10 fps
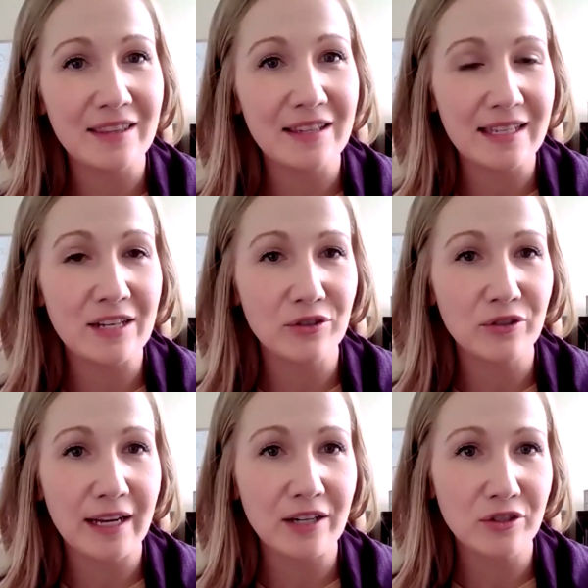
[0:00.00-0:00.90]
the Essential
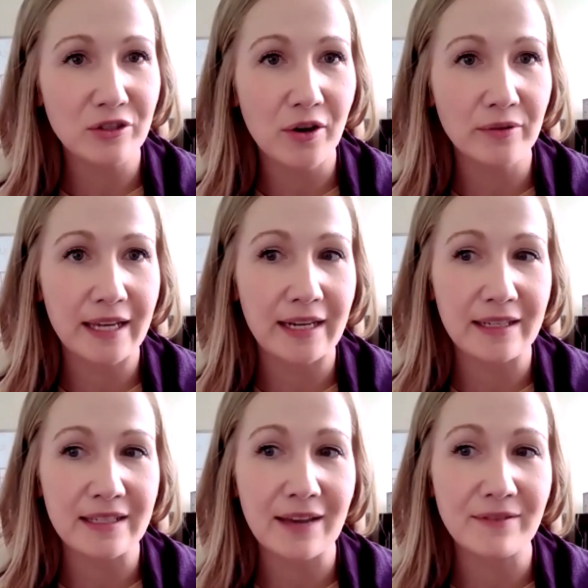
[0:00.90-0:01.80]
Connection Co
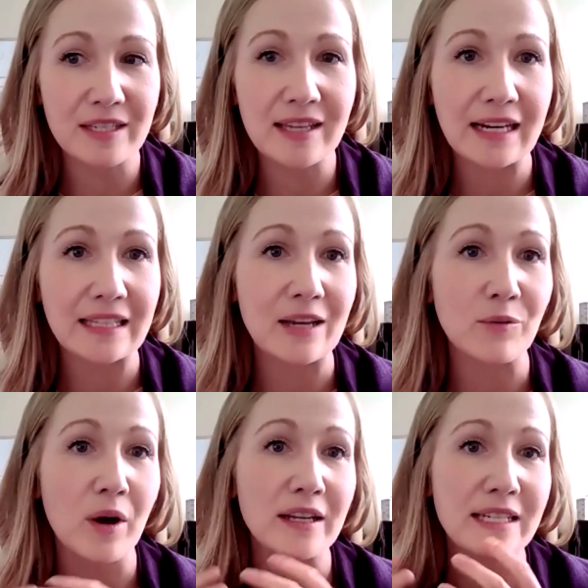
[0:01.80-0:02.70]
ladies, have decided they
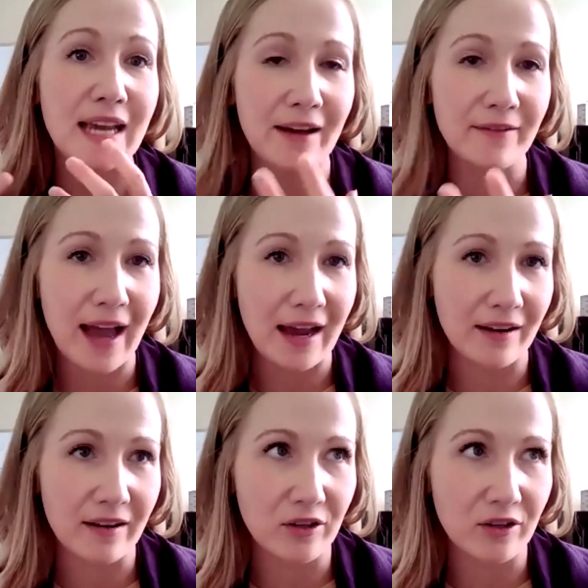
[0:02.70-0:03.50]
wanted to have uh,